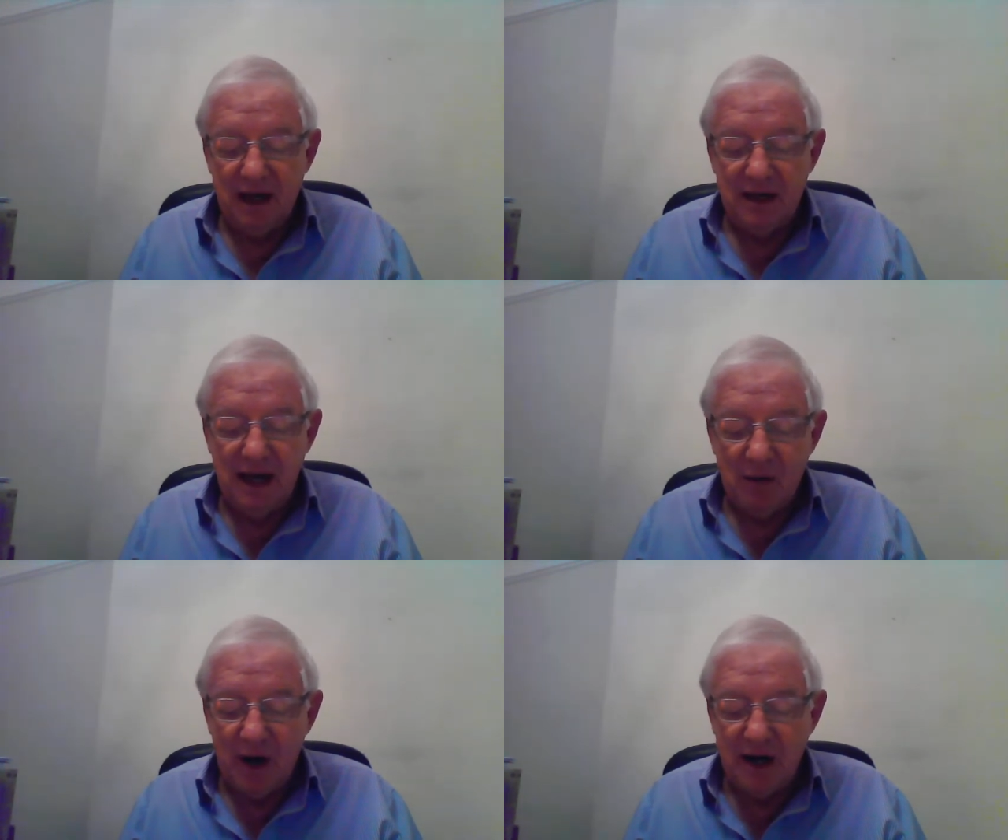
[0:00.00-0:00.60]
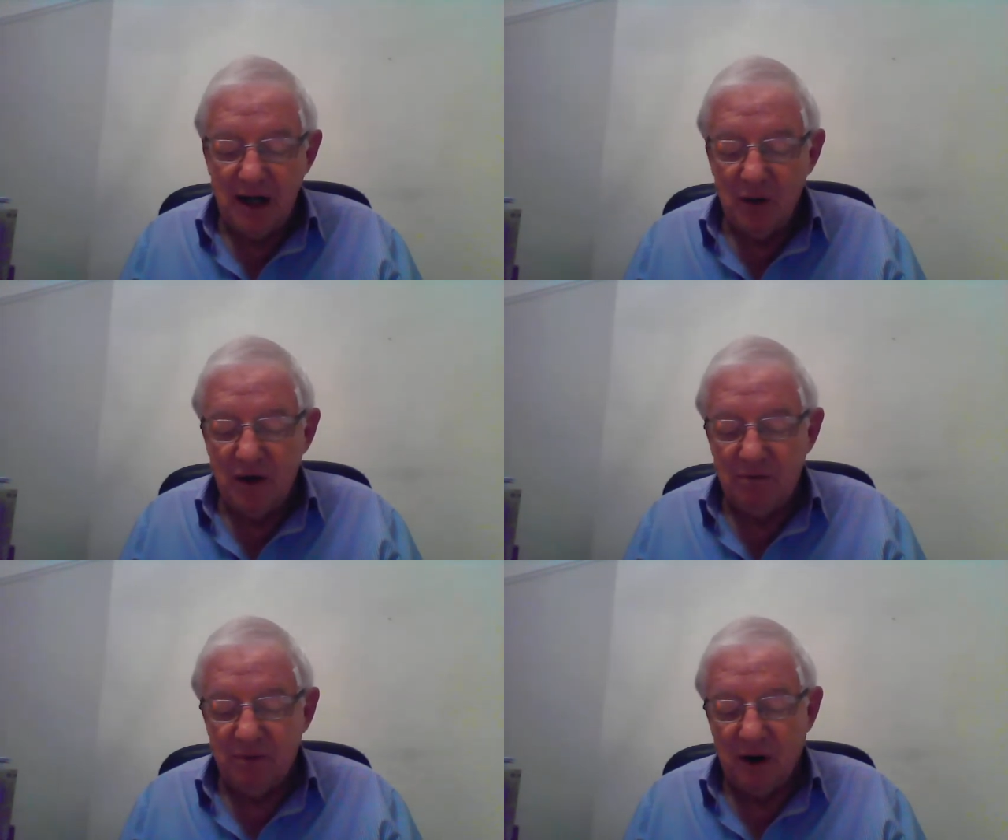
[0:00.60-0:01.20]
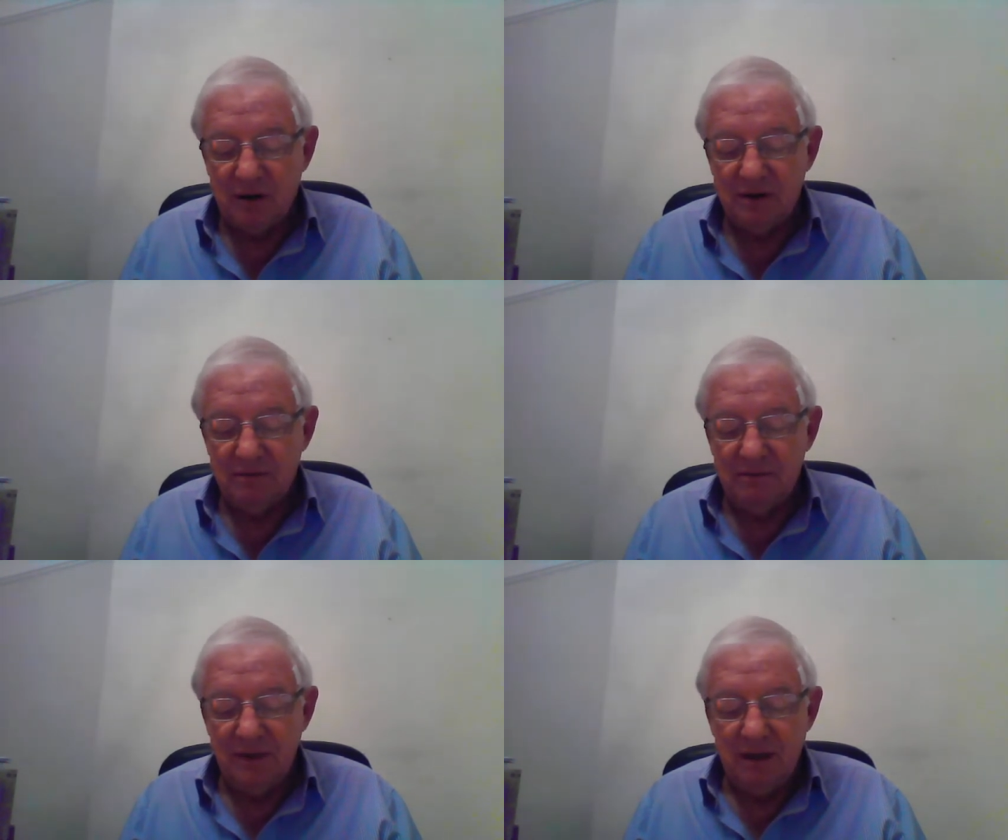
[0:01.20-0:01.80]
Now I know in part.
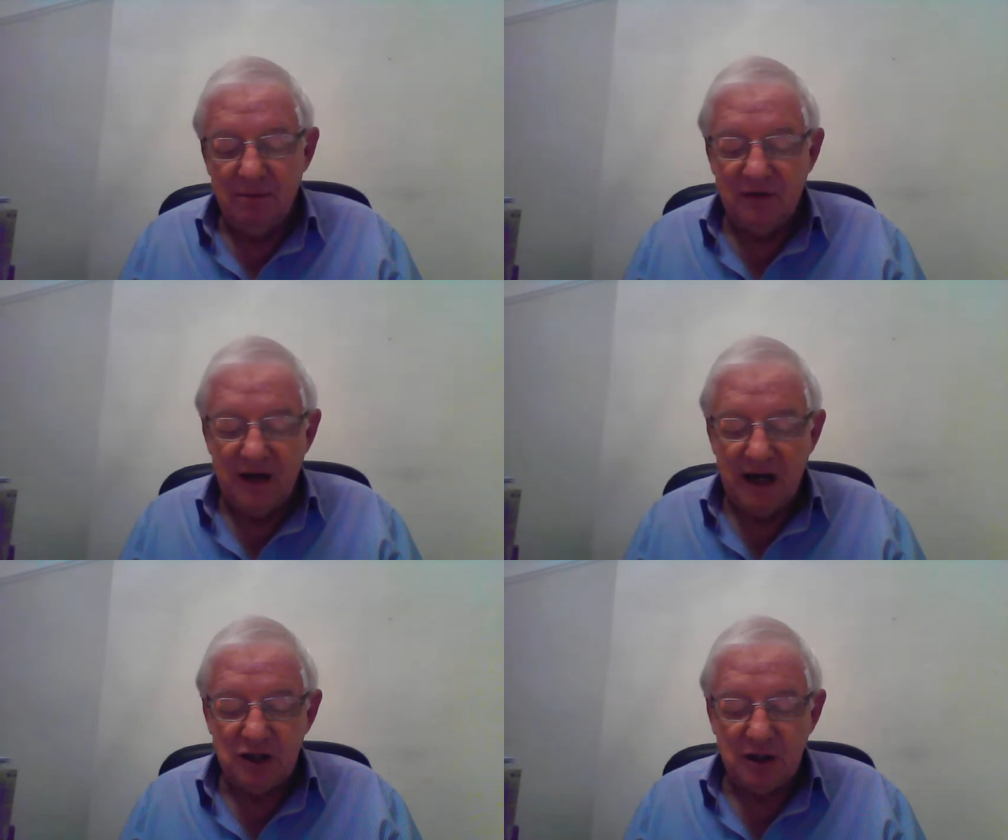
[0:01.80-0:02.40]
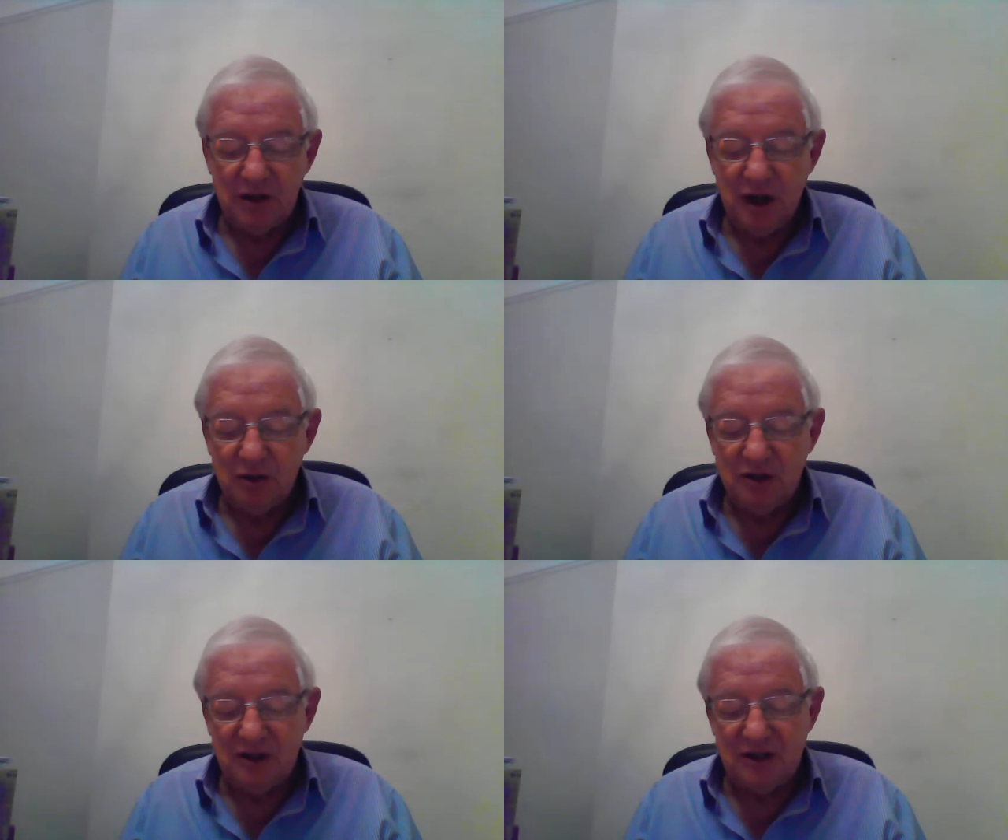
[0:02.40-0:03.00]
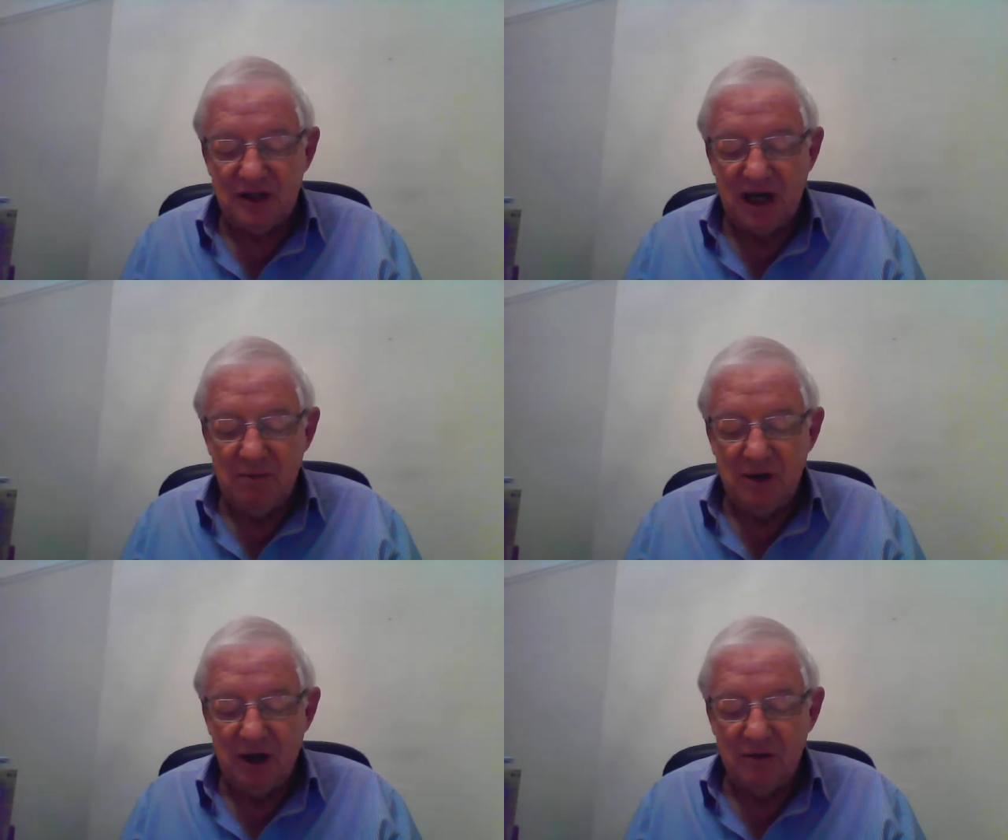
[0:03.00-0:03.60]
But then I shall know just as I
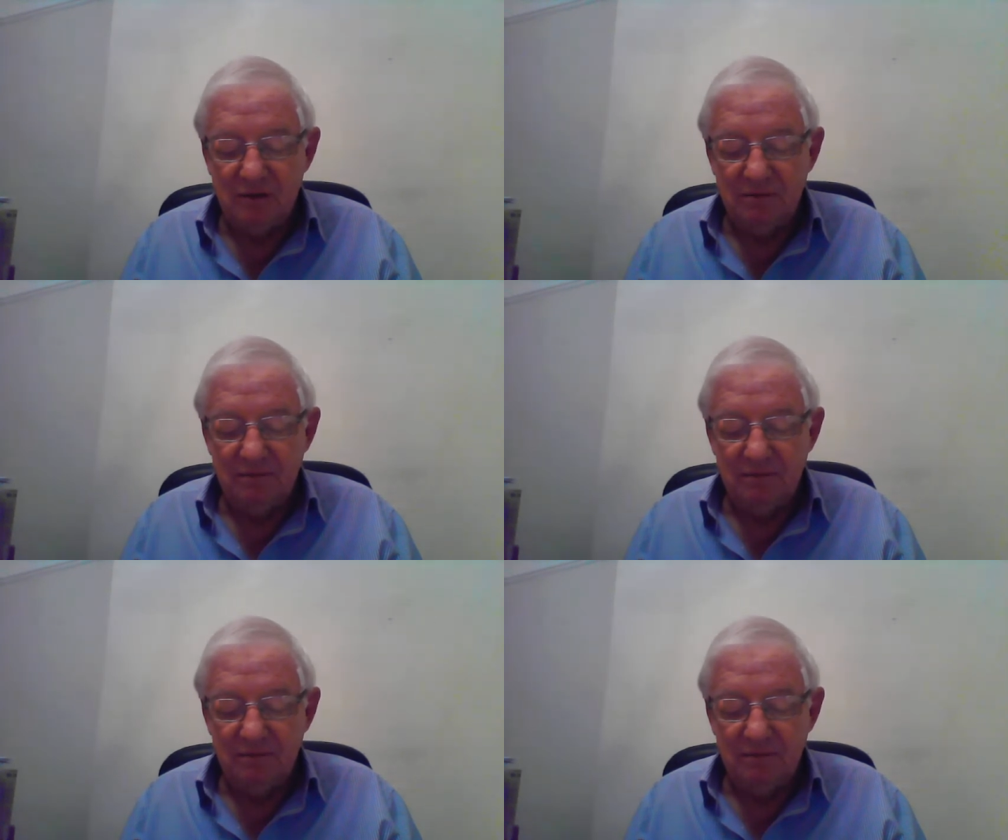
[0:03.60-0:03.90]
am known.